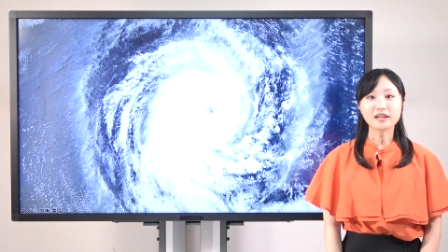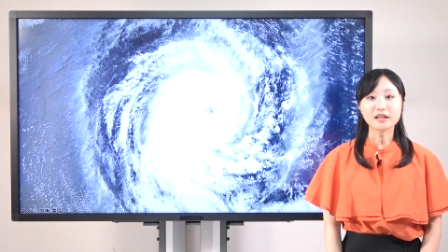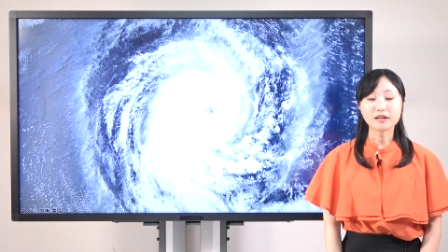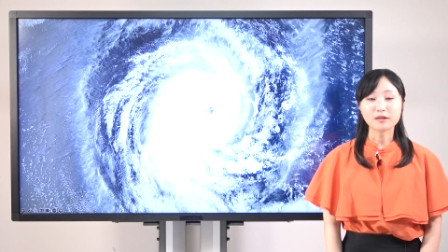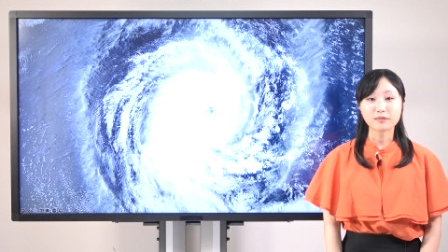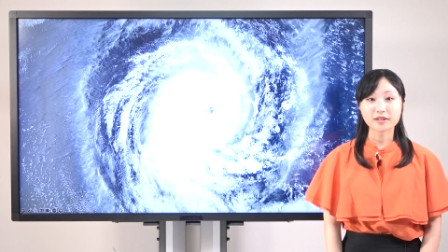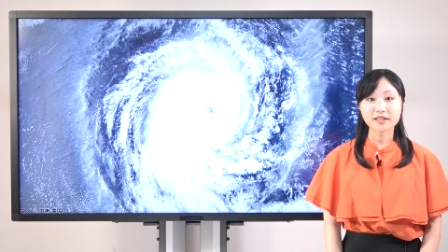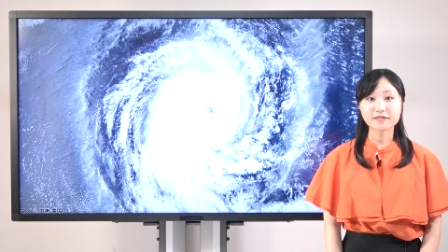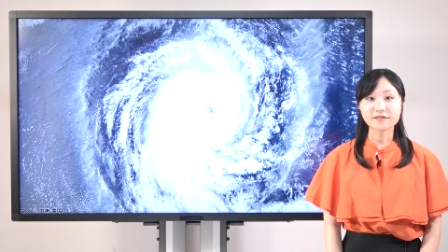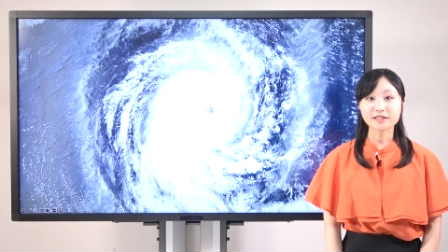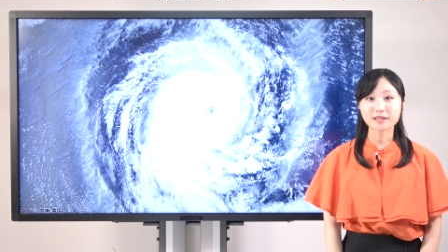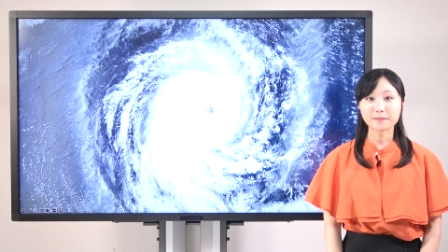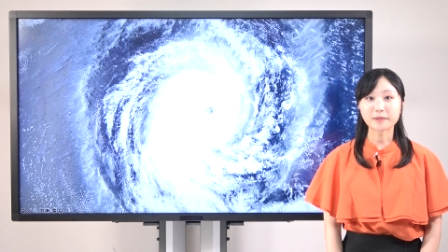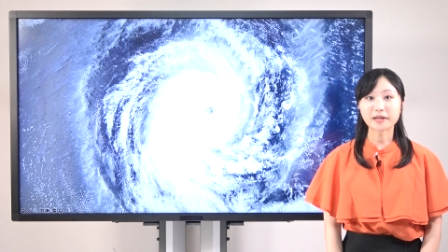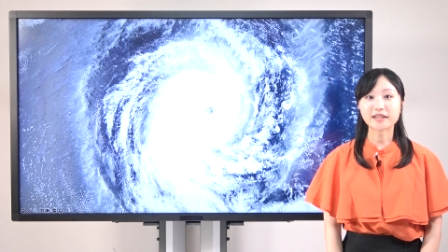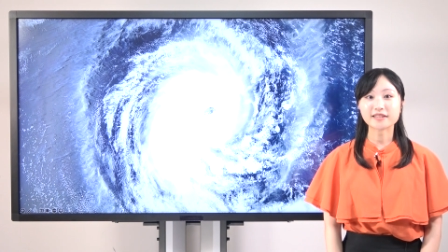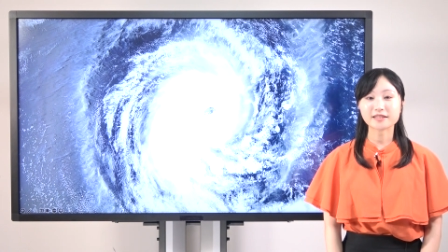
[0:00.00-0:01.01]
One of
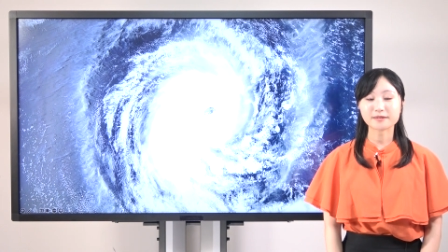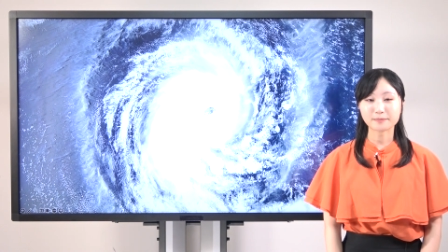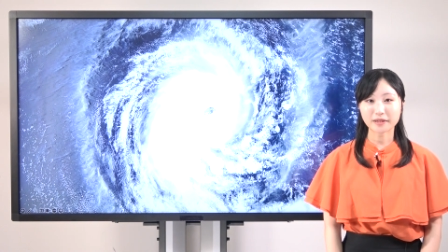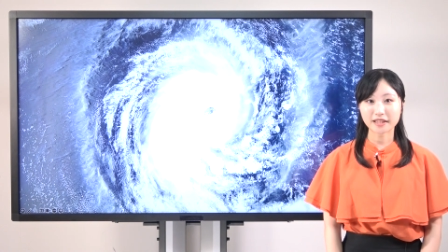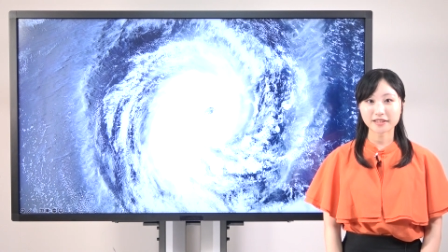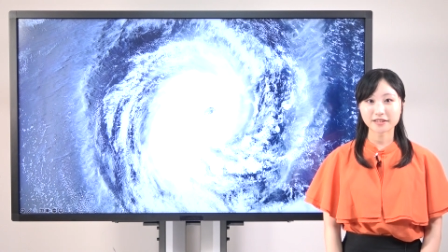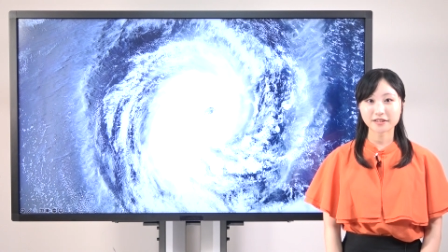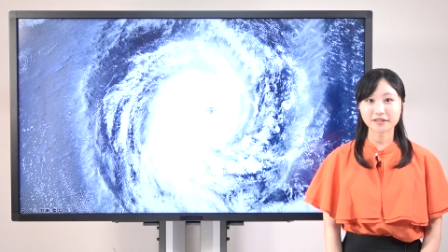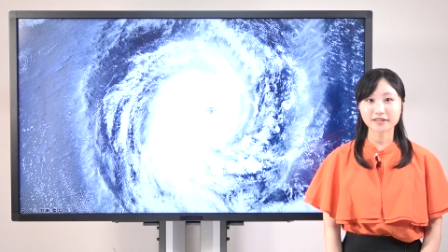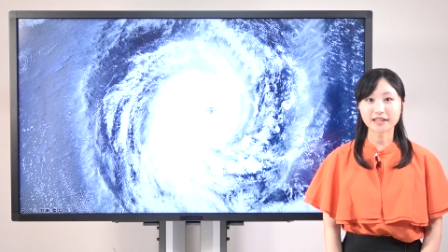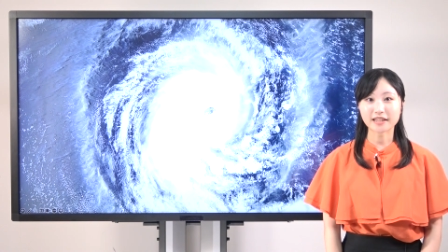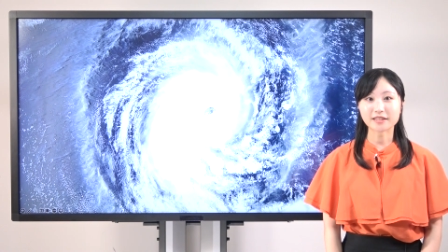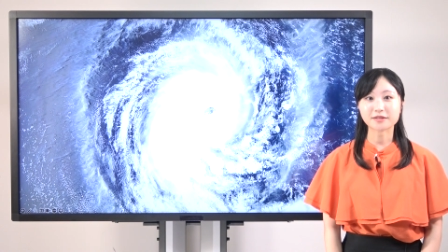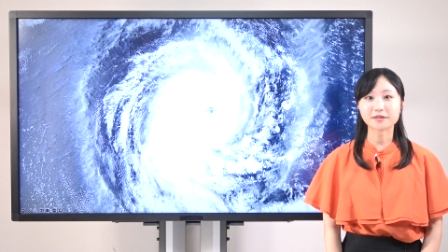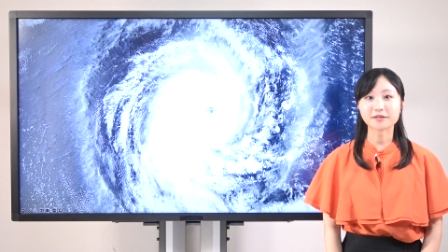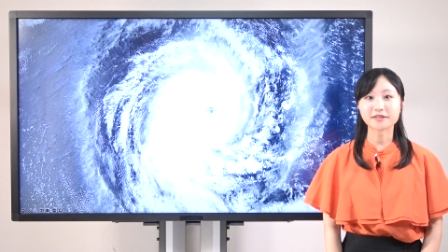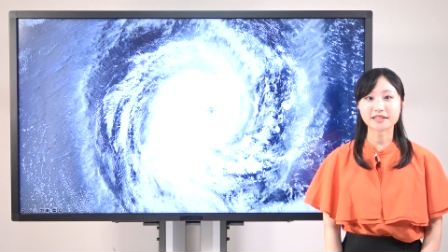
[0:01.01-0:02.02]
Japan's major
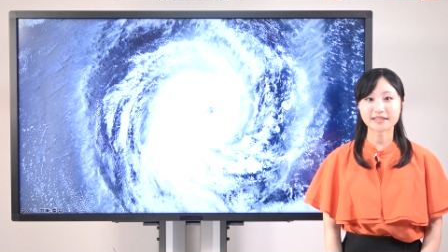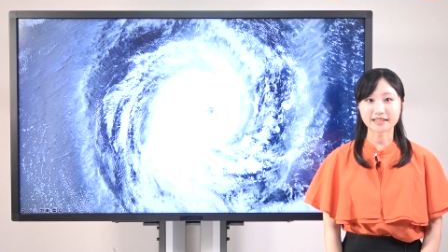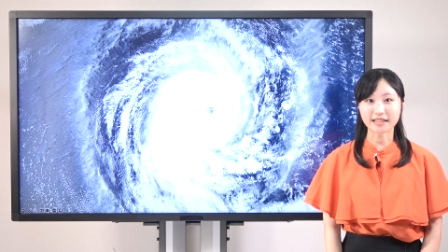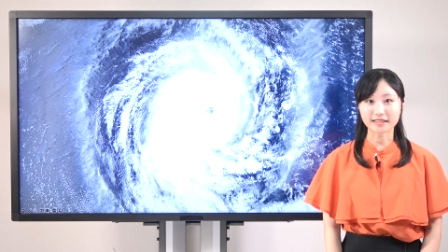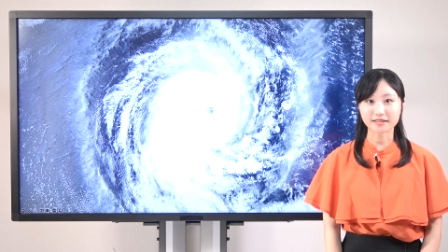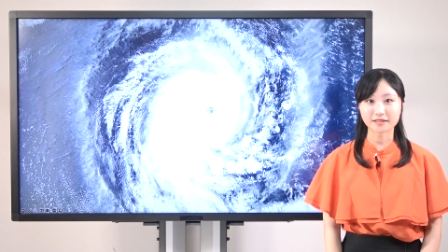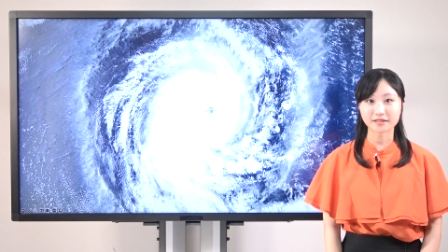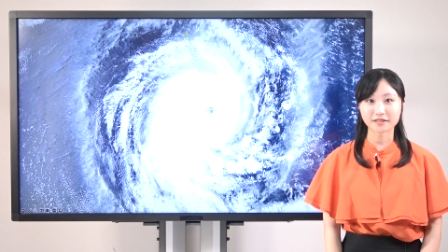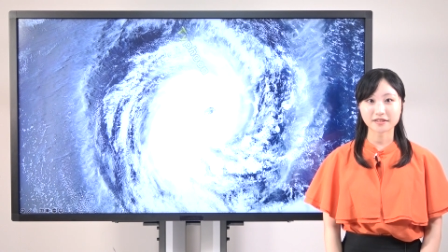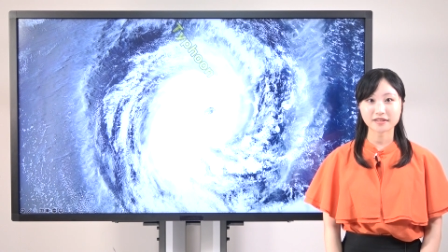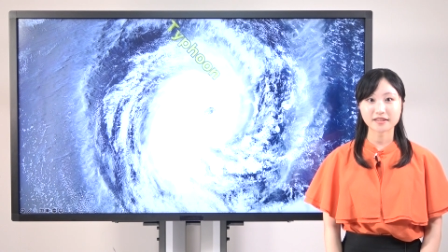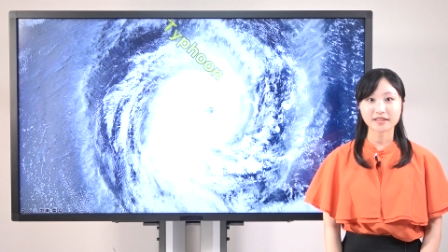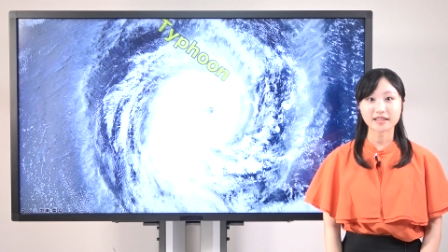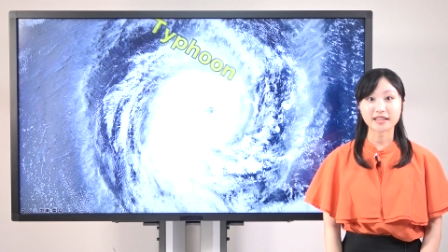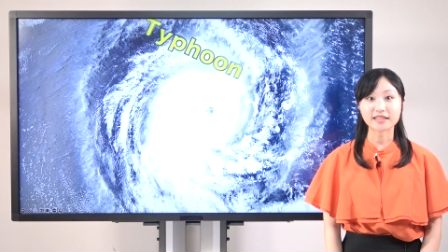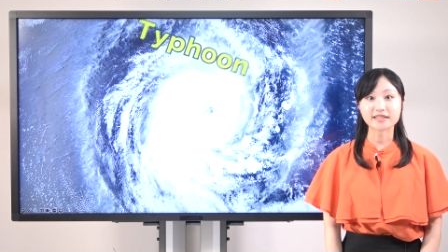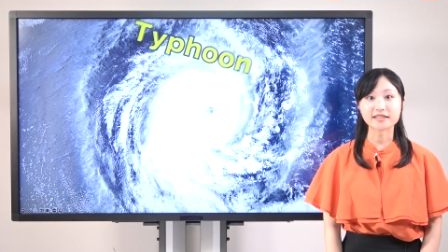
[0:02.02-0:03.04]
natural disasters
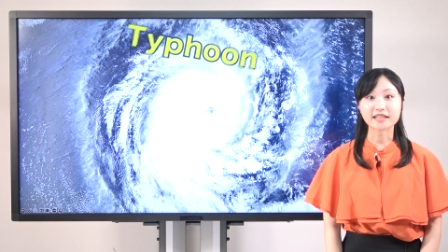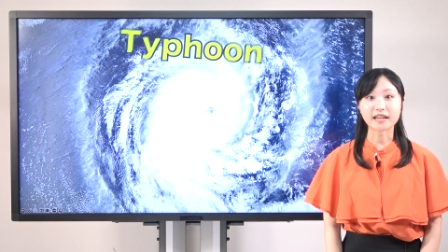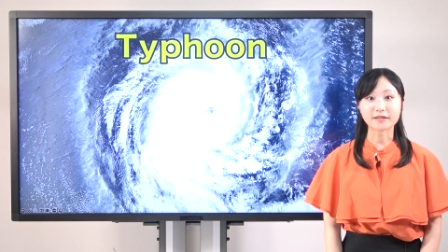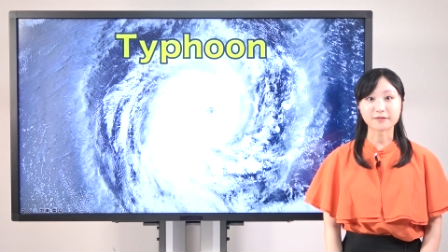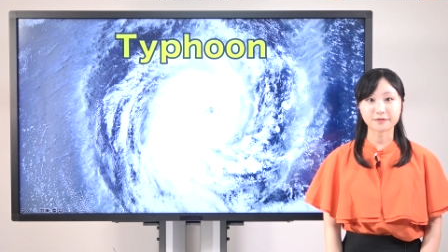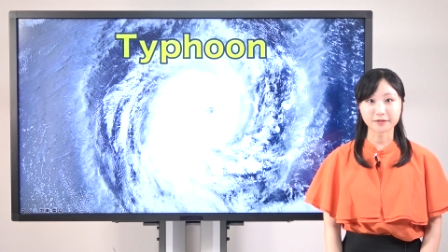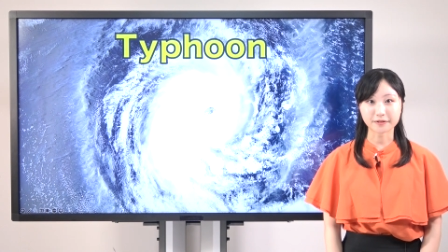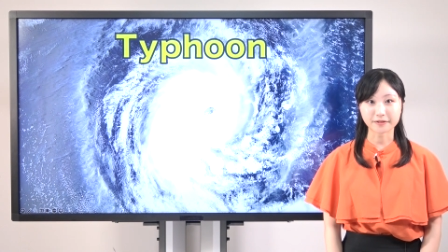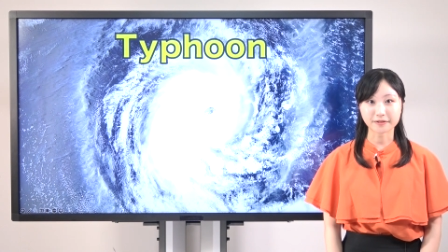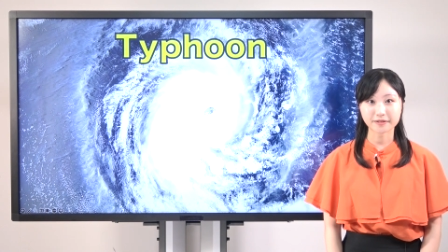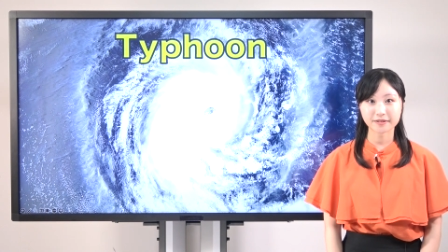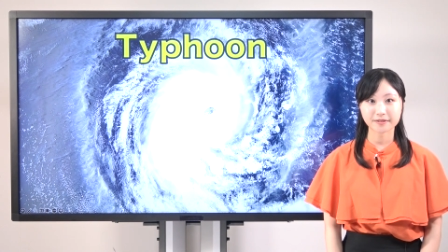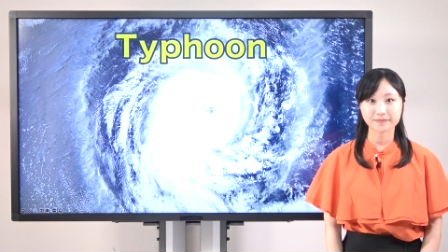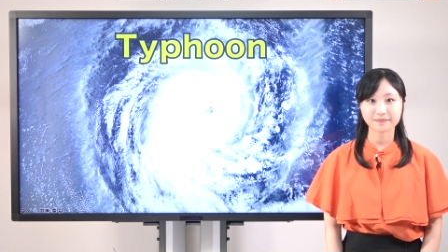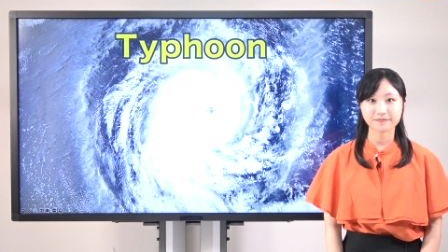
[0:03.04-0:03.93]
is typhoons.